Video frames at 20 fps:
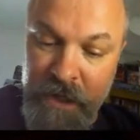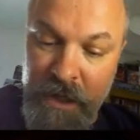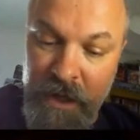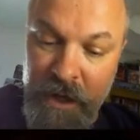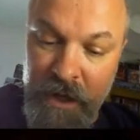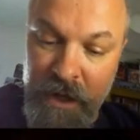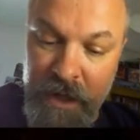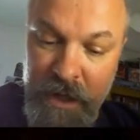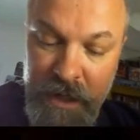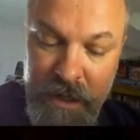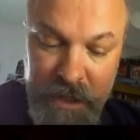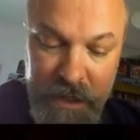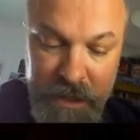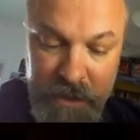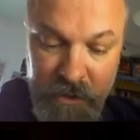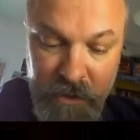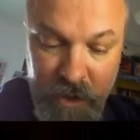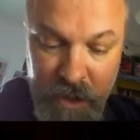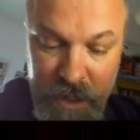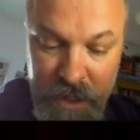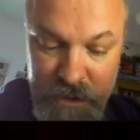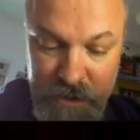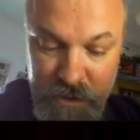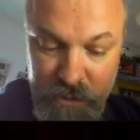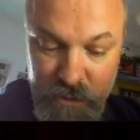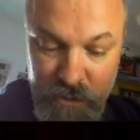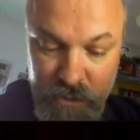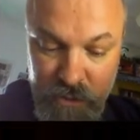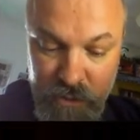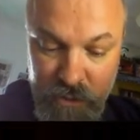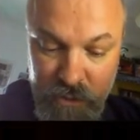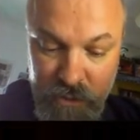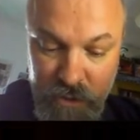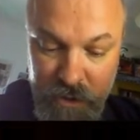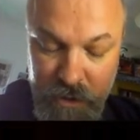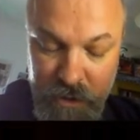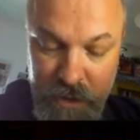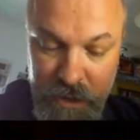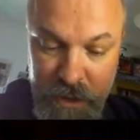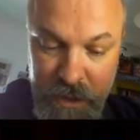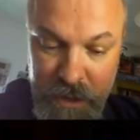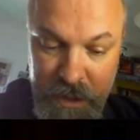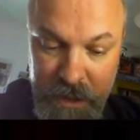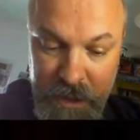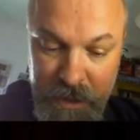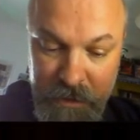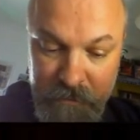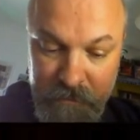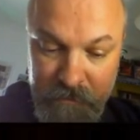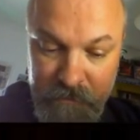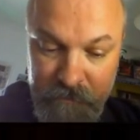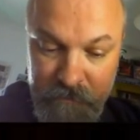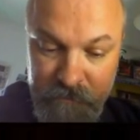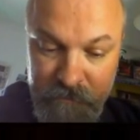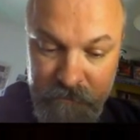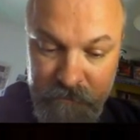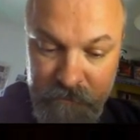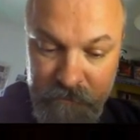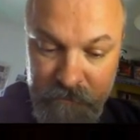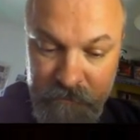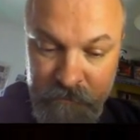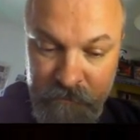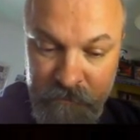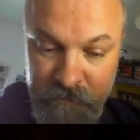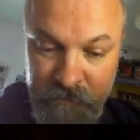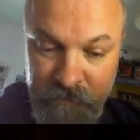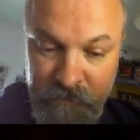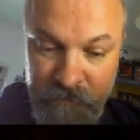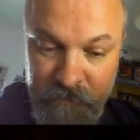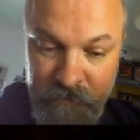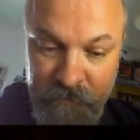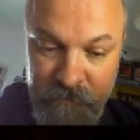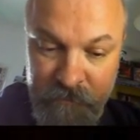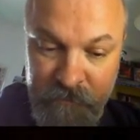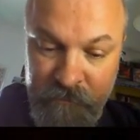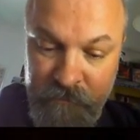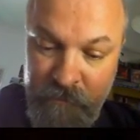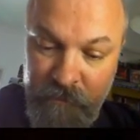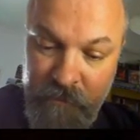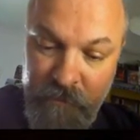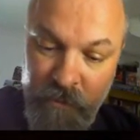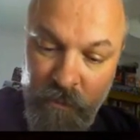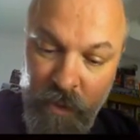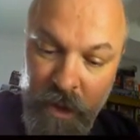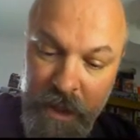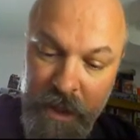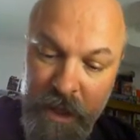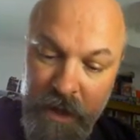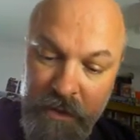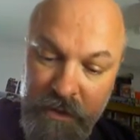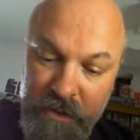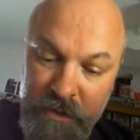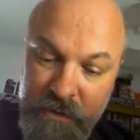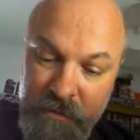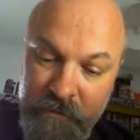uh, not ISO, um, one of those.